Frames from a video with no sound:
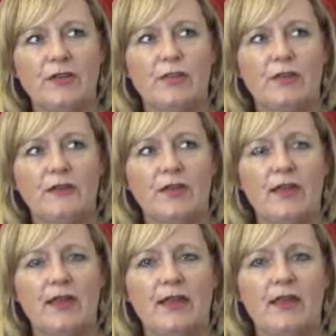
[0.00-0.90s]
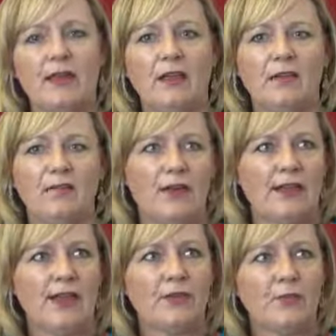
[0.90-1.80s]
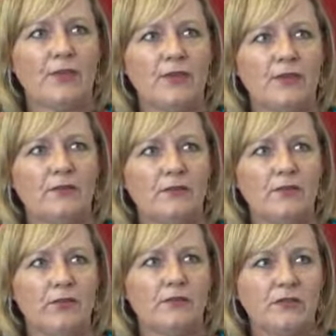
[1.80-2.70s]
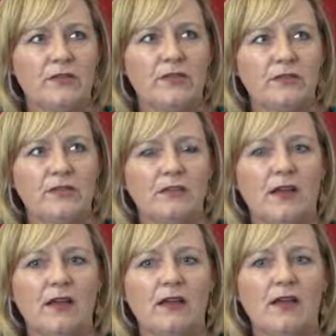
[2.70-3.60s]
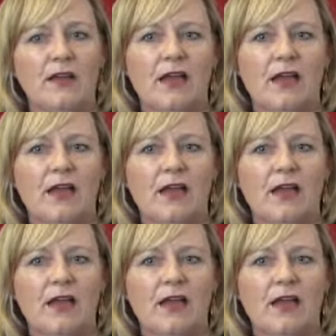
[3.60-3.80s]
people every day, they're finding out what their, you know, difficulties are,